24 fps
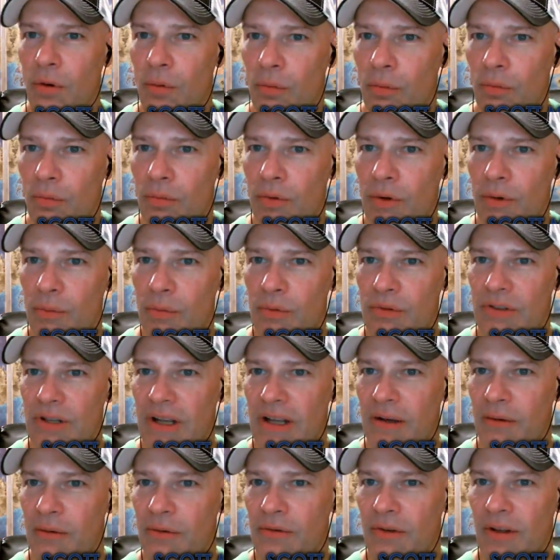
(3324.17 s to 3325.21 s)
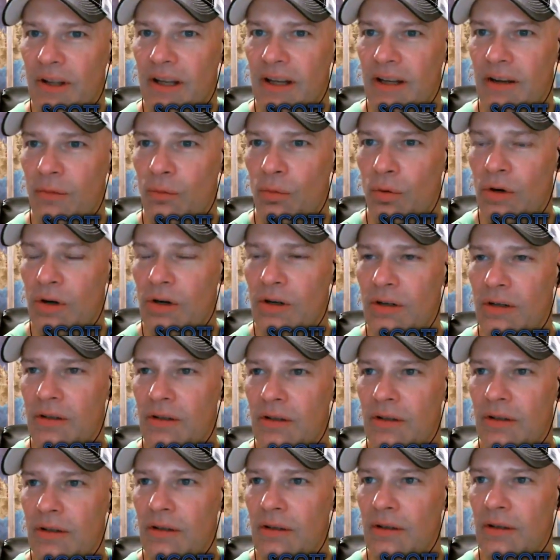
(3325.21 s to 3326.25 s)
What was that? It was like Word.
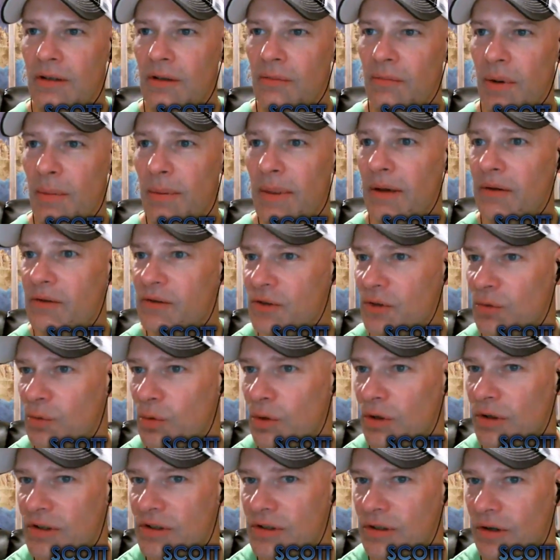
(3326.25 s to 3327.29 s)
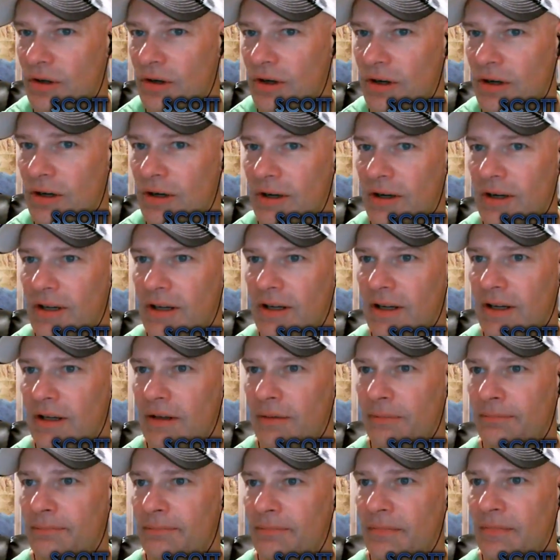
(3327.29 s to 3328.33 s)
Maybe that was the WordStar
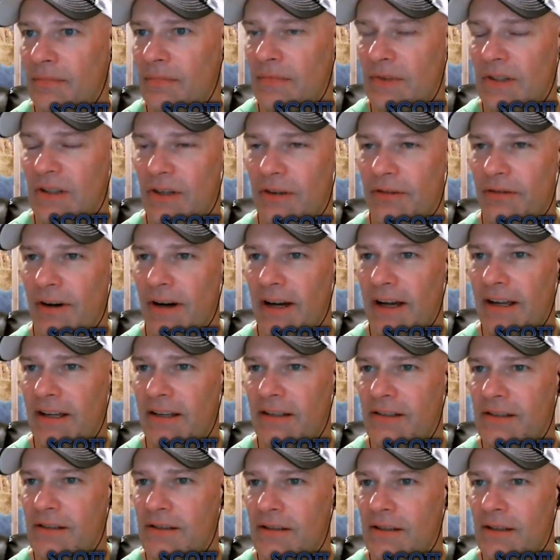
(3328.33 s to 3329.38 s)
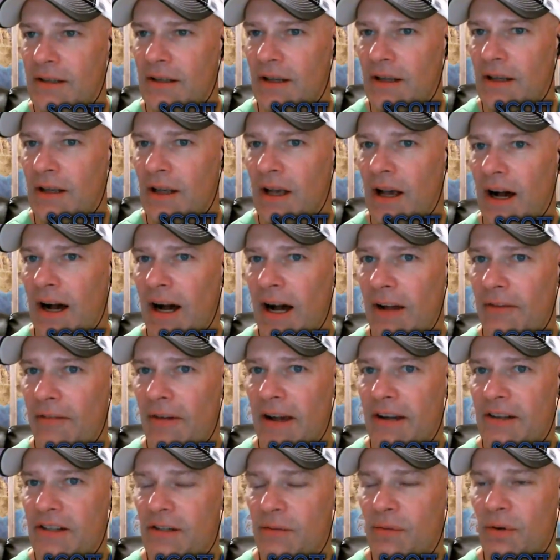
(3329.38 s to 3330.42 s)
device. I've
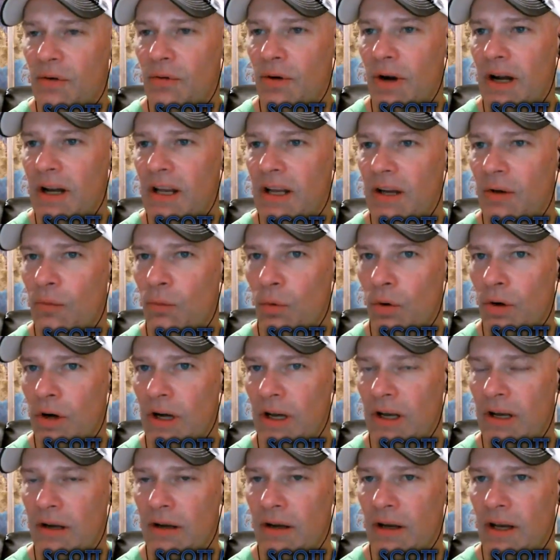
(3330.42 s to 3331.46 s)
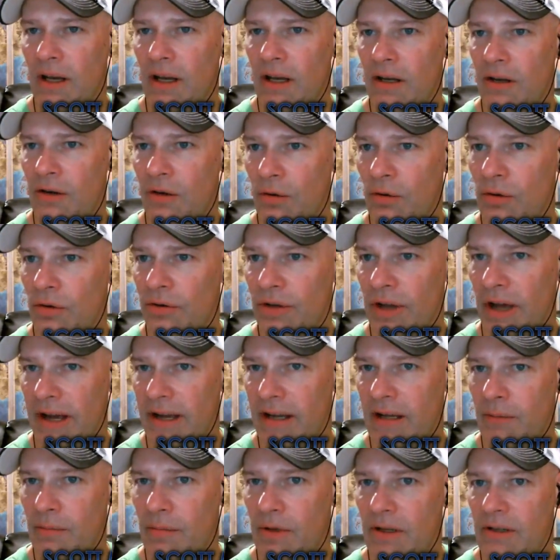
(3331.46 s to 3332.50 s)
actually been writing in Google
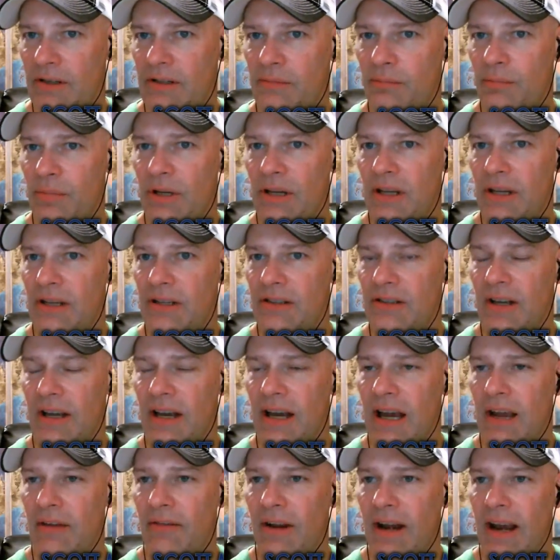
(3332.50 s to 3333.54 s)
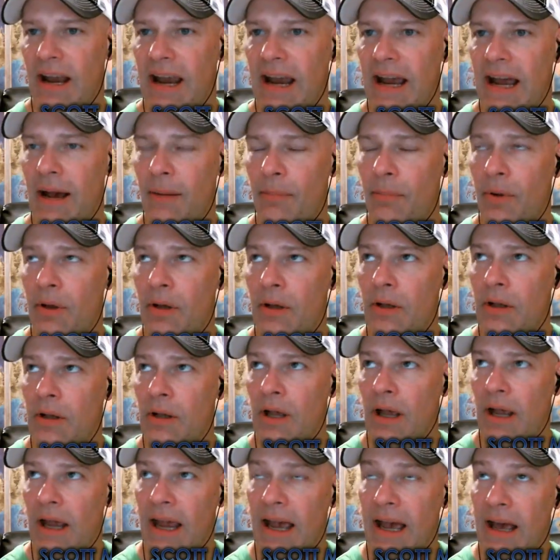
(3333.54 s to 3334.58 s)
Documents because I have an app
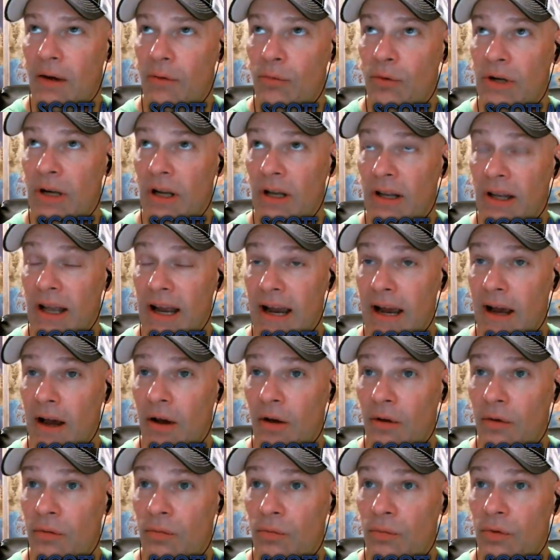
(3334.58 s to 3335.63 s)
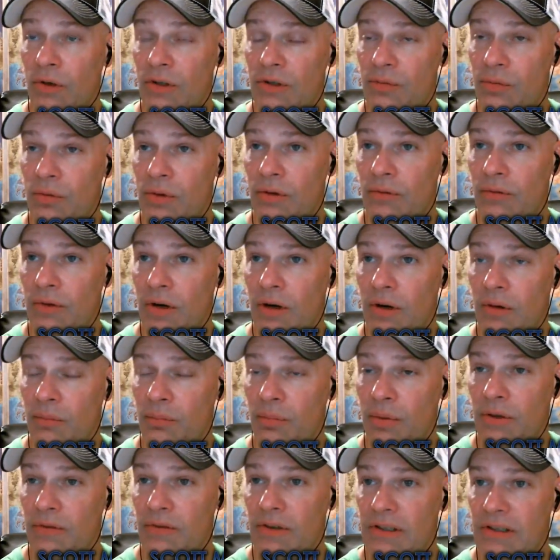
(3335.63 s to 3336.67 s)
at Read Aloud, which one of our
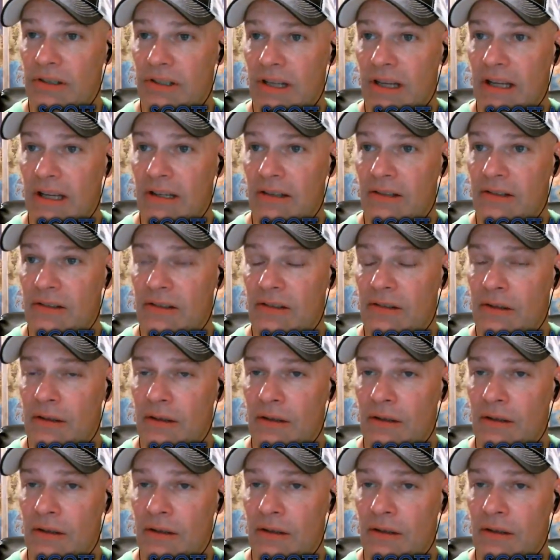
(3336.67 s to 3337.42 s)
previous guests